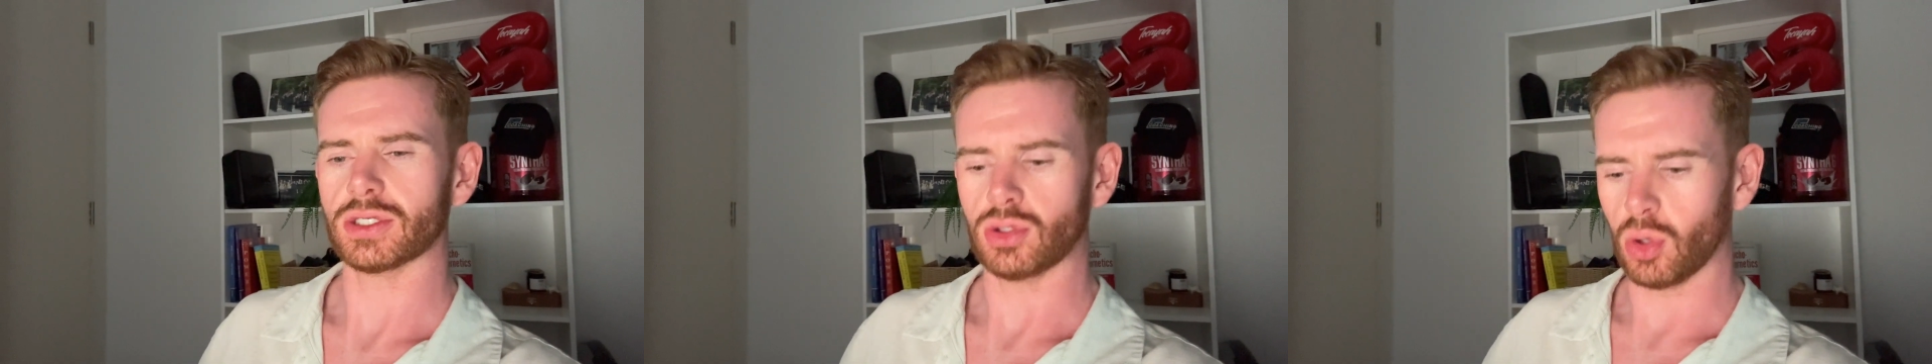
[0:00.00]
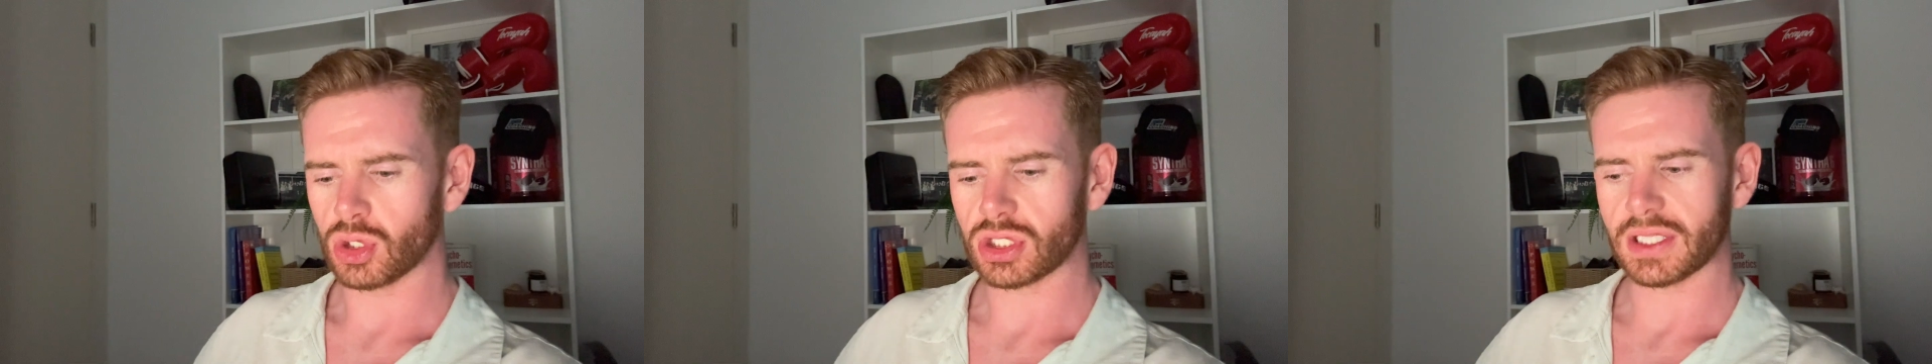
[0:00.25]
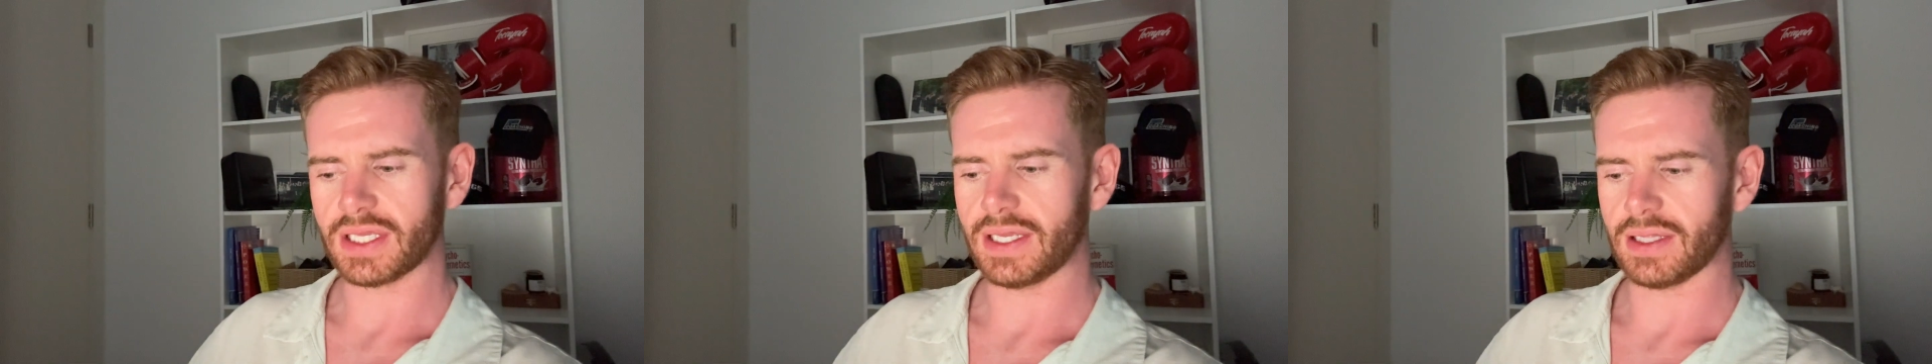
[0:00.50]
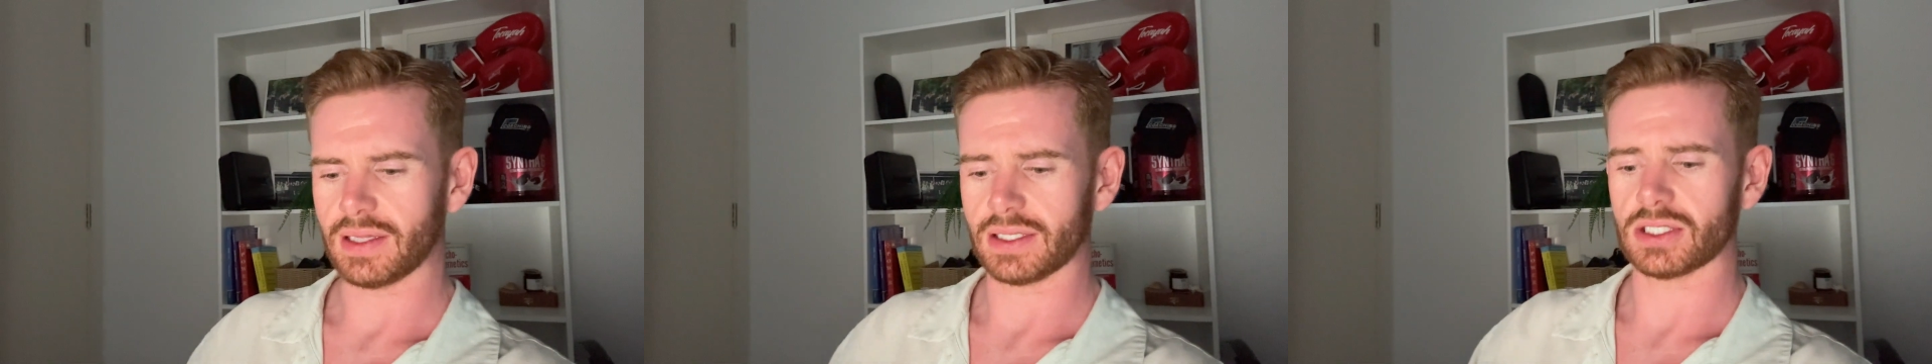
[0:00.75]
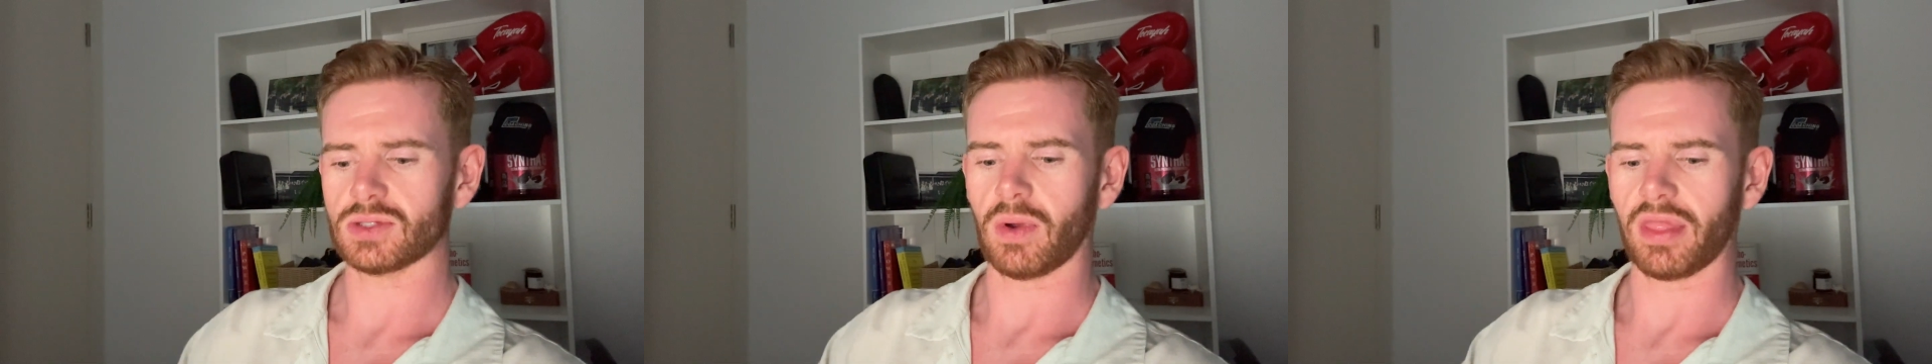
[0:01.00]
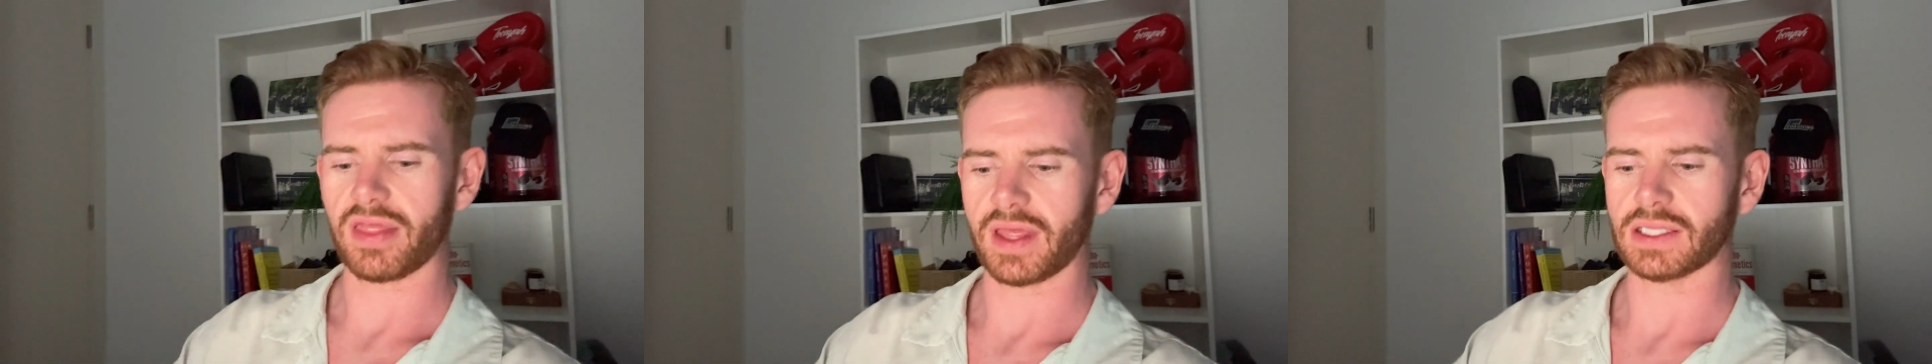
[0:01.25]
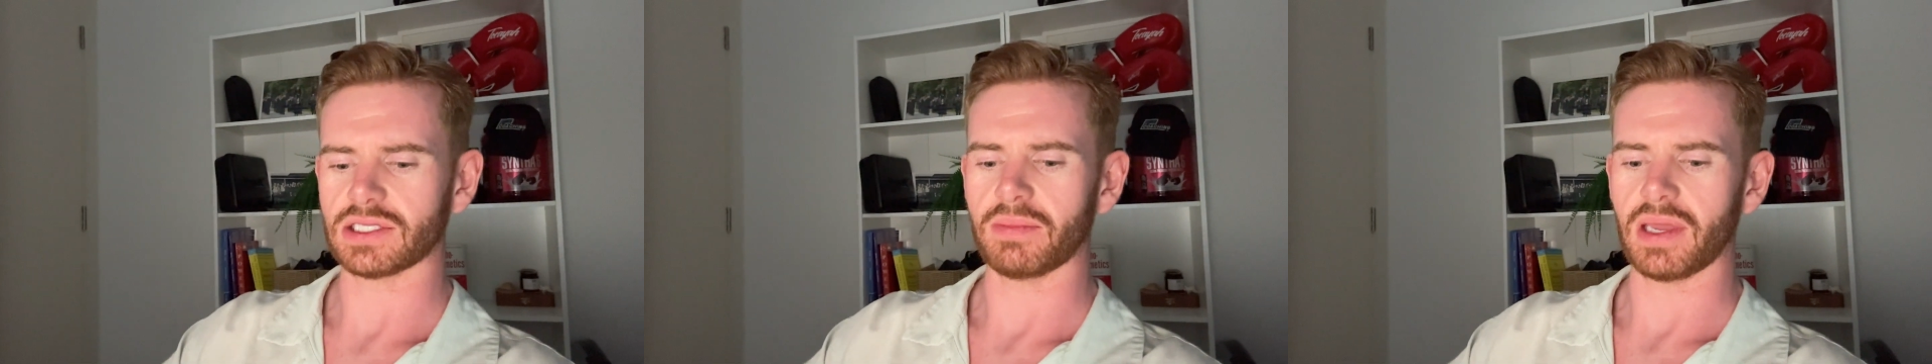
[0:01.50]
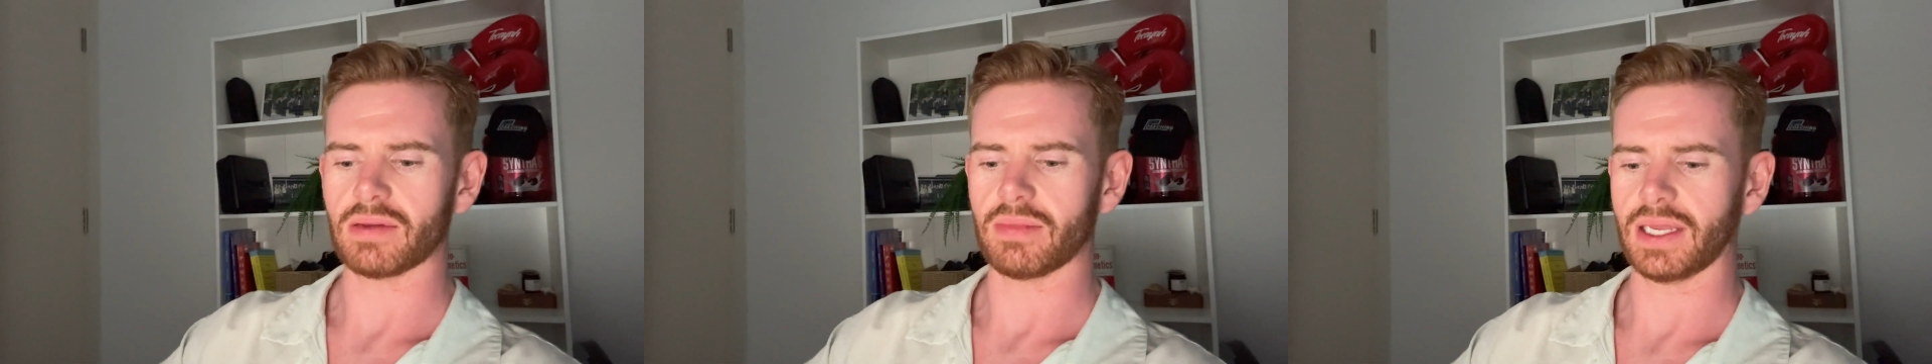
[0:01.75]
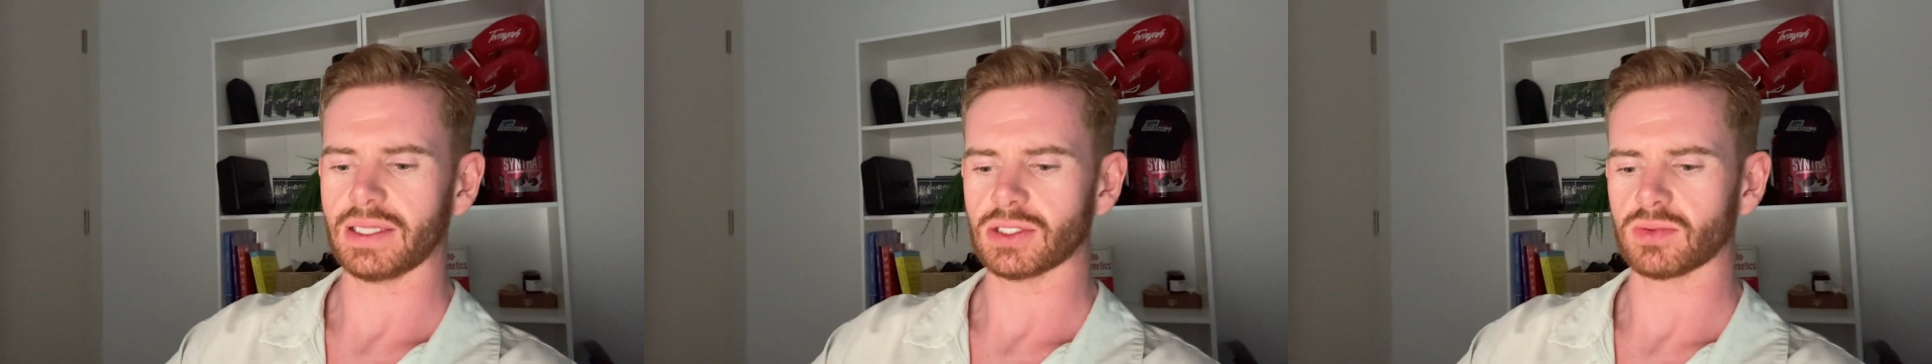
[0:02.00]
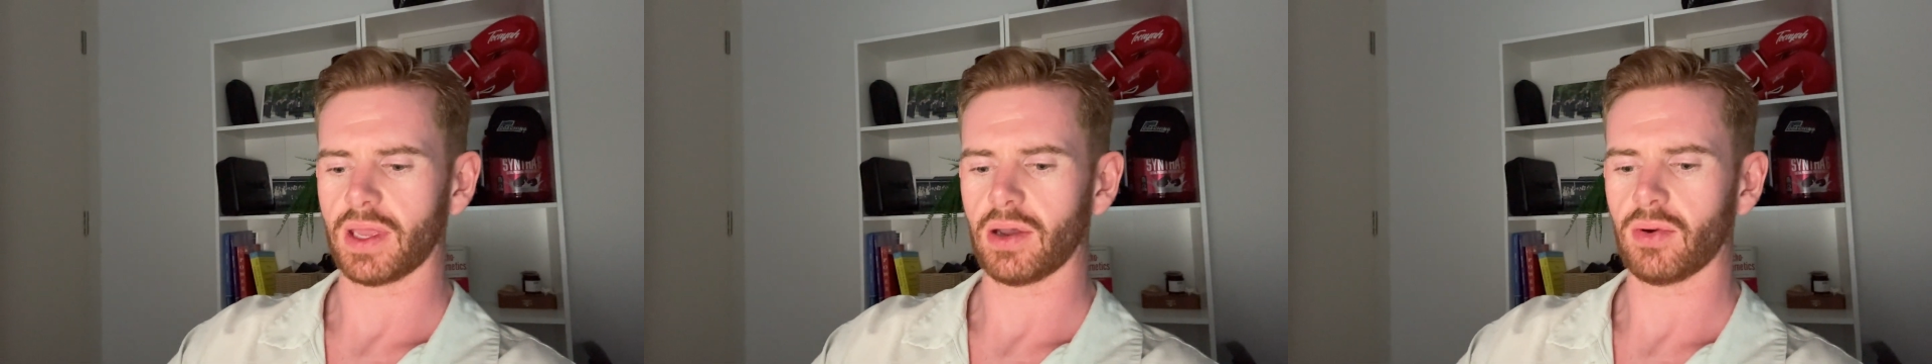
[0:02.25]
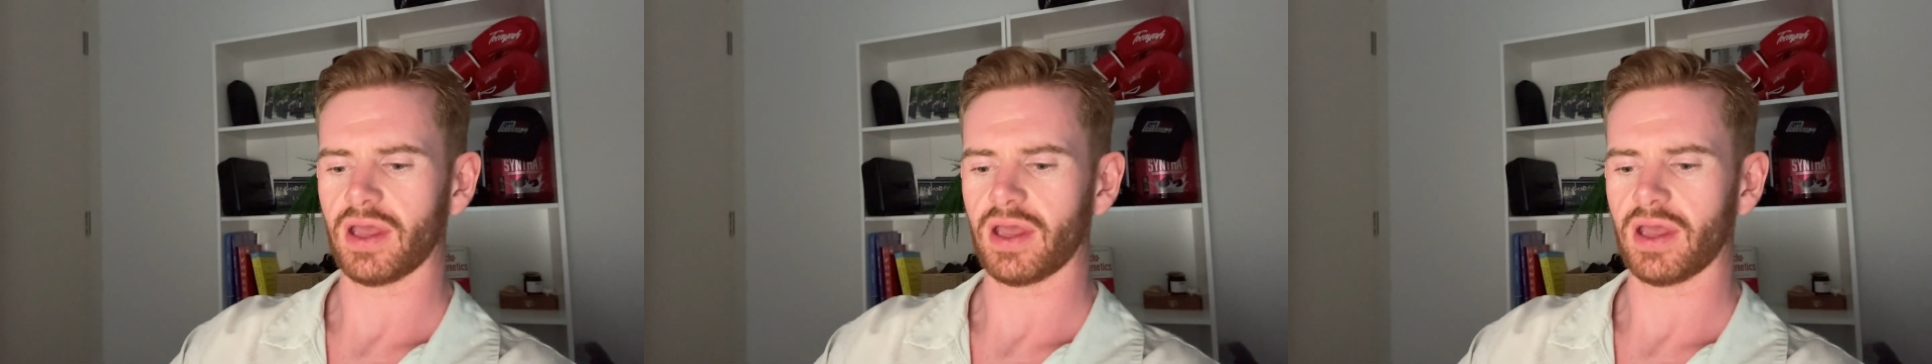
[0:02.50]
Usually this is one thing to bear in mind as well.